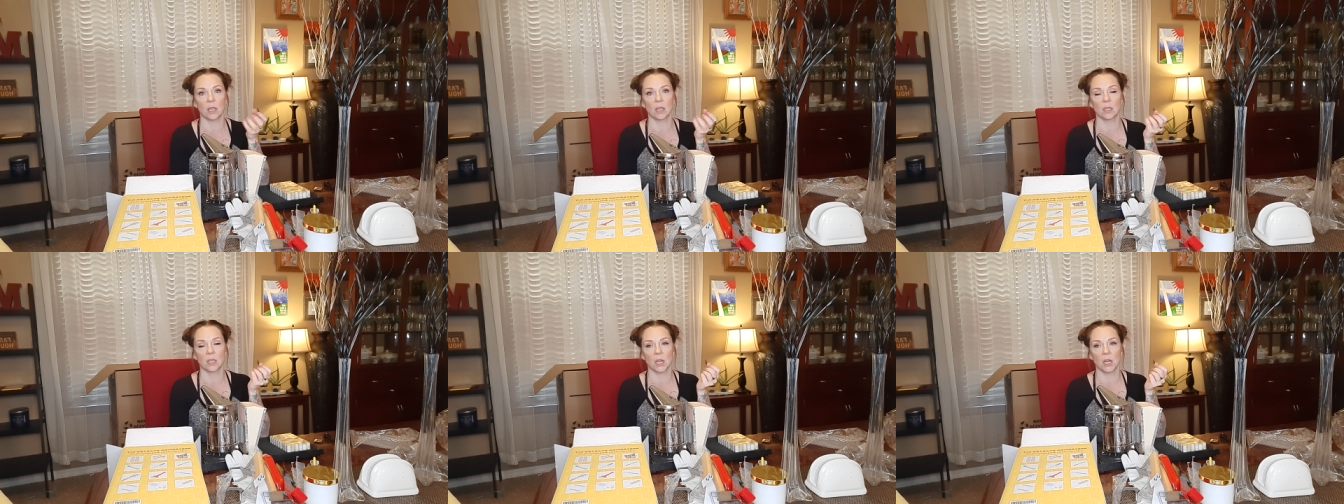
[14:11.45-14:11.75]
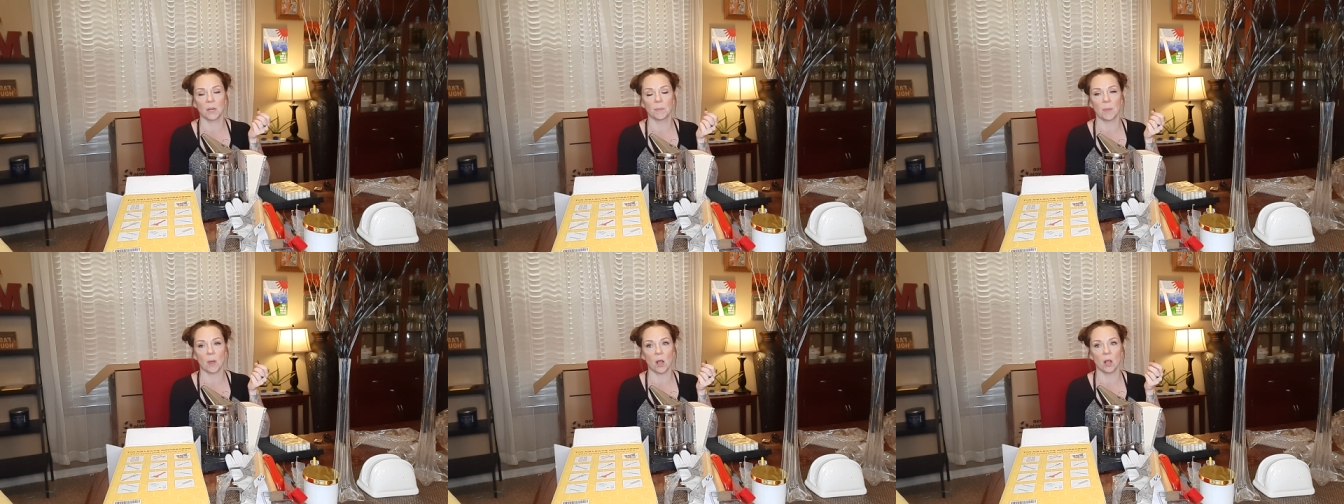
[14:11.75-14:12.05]
like
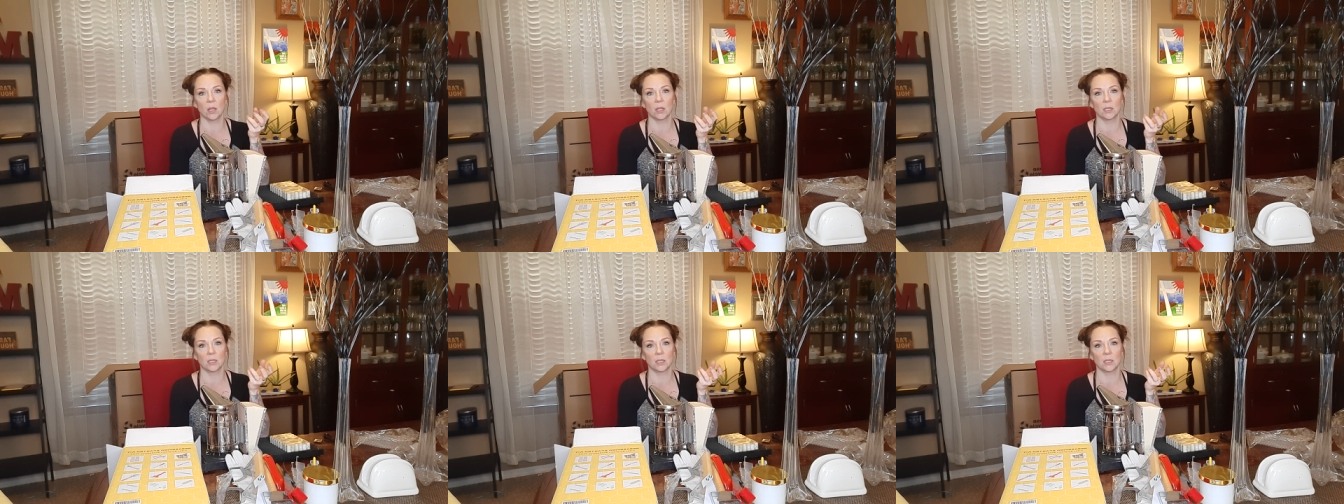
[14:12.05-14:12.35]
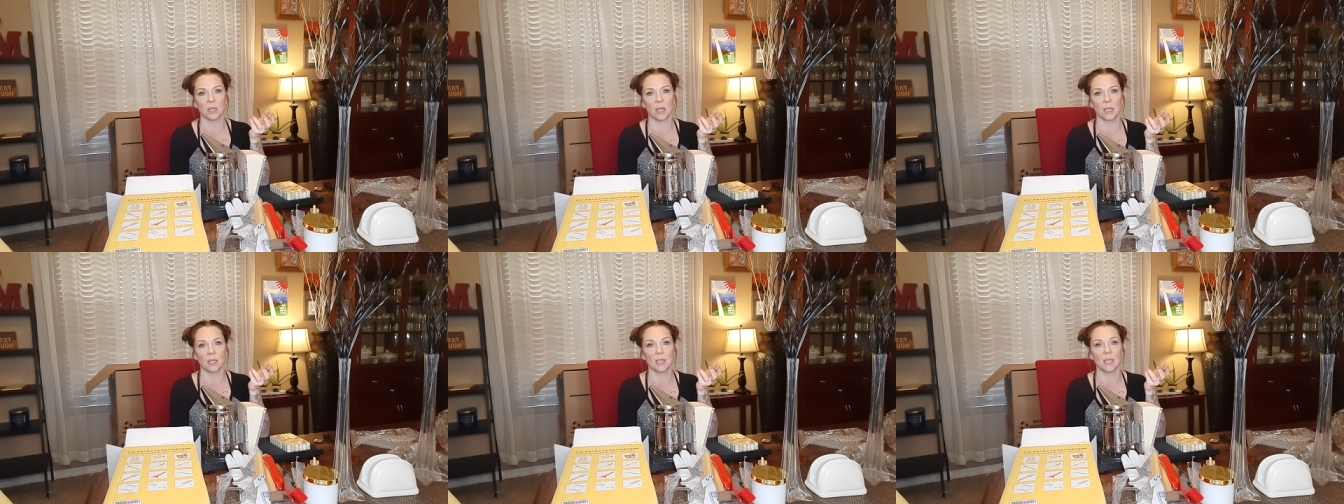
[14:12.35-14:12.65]
carry pollen
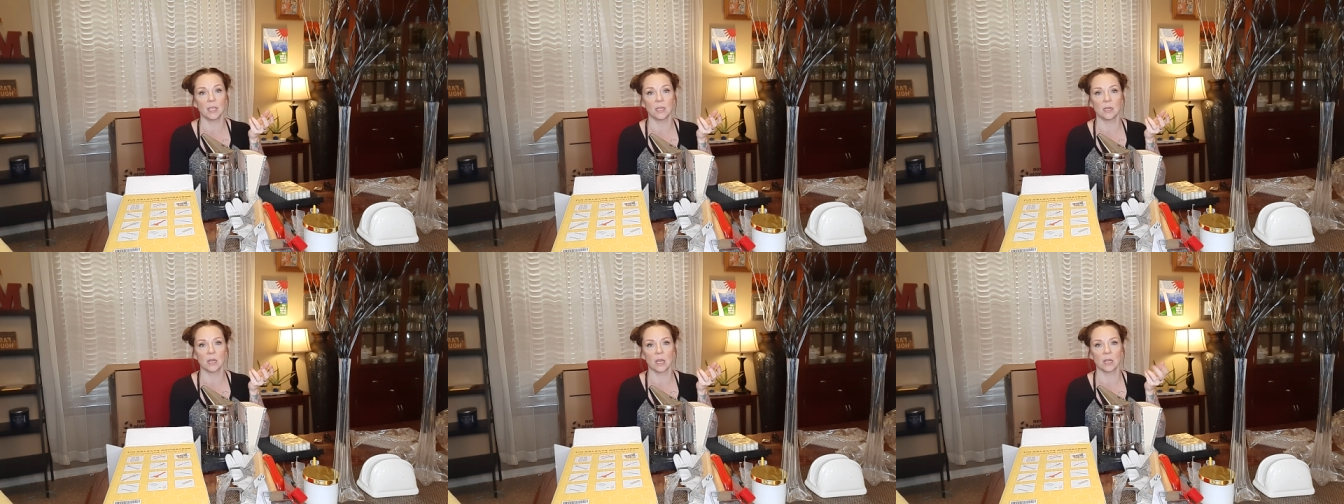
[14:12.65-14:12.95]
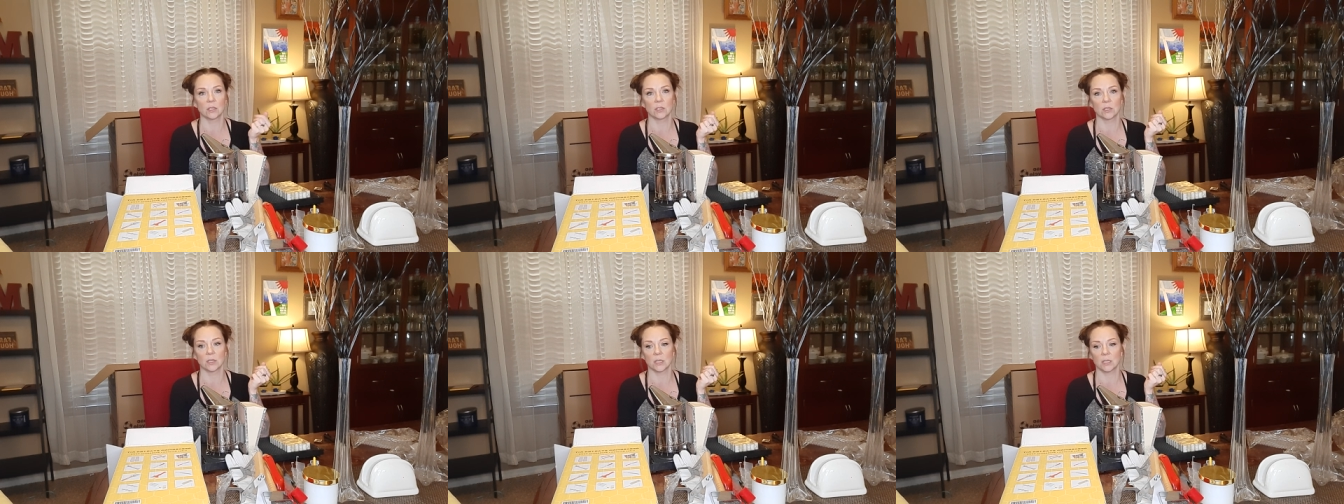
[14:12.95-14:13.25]
and like eat
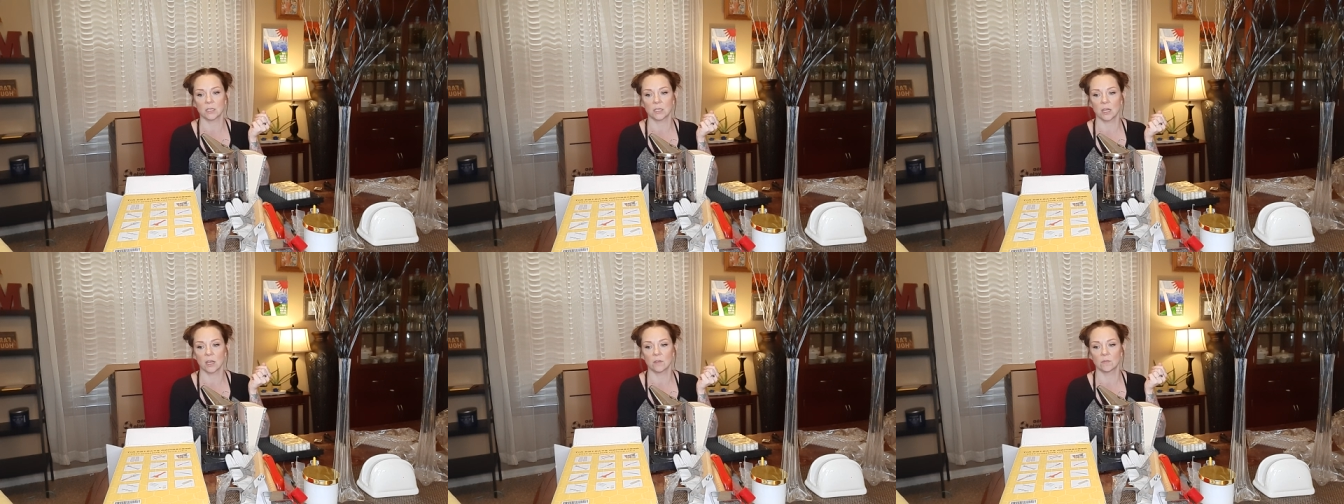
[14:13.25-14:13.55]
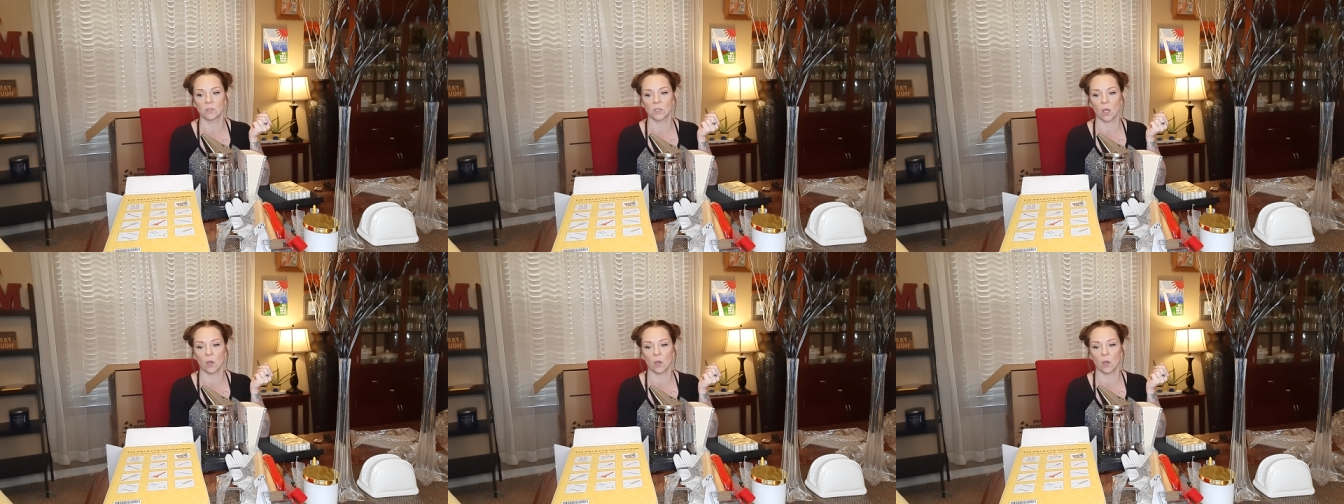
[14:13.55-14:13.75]
nectar and stuff.